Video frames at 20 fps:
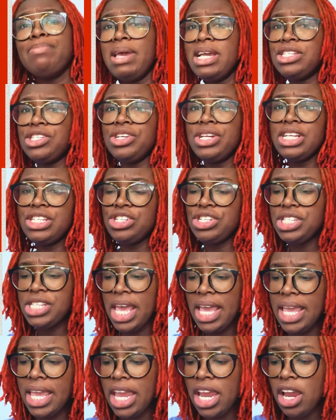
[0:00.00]
make sure that you're
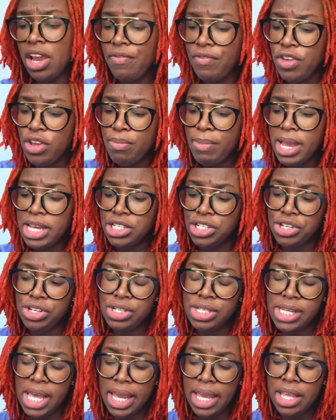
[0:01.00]
taking care of you. Make sure
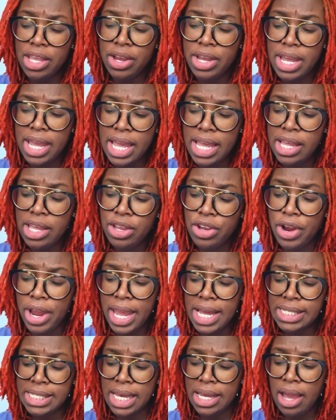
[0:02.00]
you're taking your
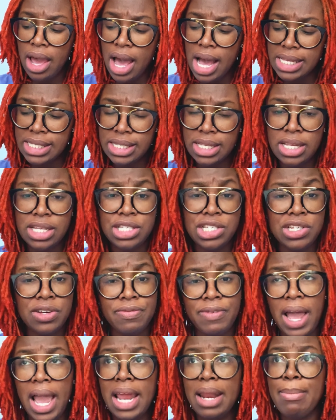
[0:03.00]
antioxidants,
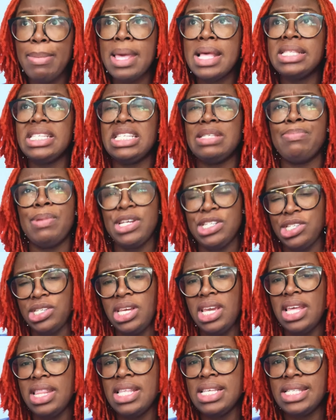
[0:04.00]
your vitamins,
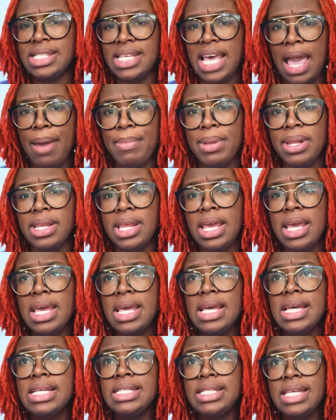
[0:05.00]
especially in this time and
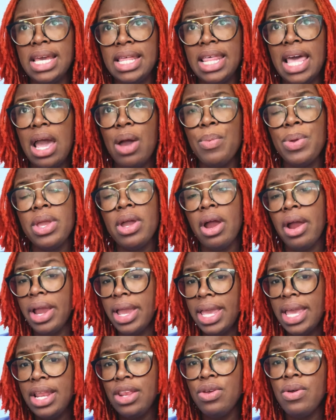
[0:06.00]
day that we are
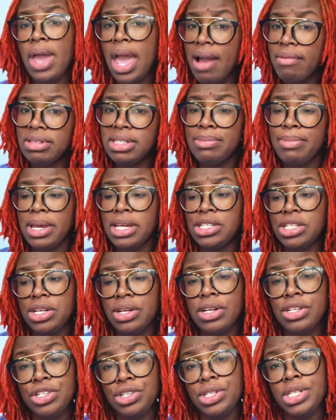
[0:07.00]
in. You have to make
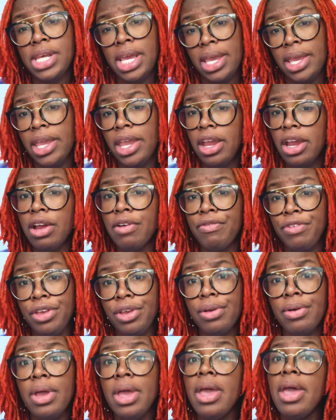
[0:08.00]
sure that you're taking care of
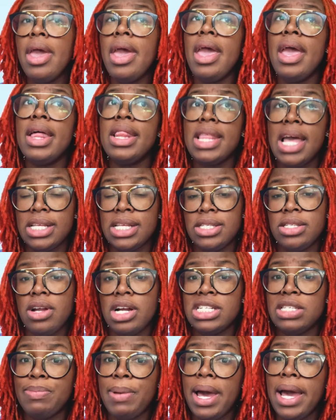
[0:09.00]
you. And
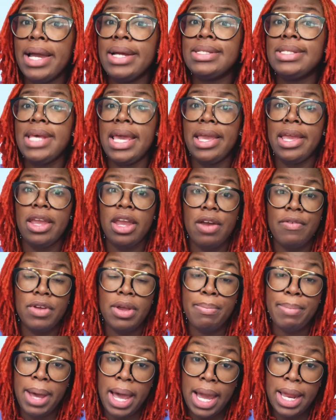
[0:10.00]
starts by taking care of
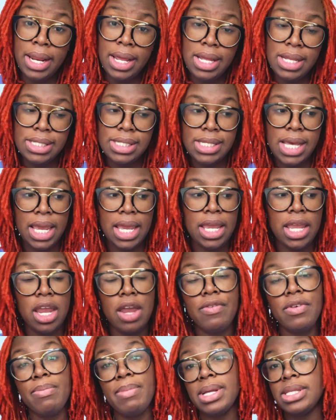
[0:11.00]
your body, taking
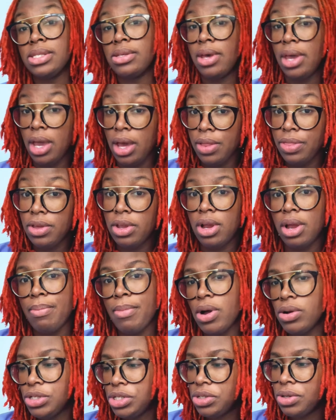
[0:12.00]
care of your mental health, your
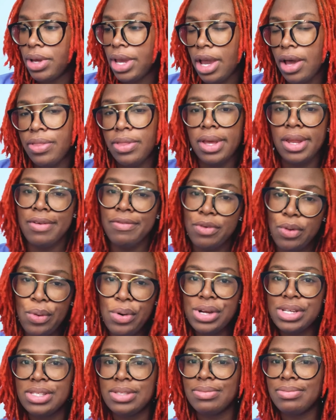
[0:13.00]
emotional health, and of
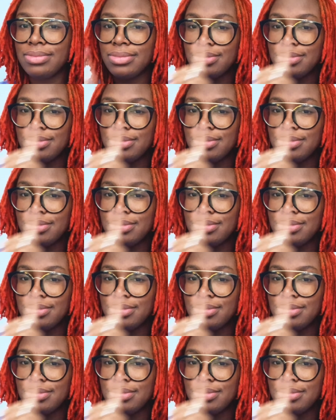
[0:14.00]
course,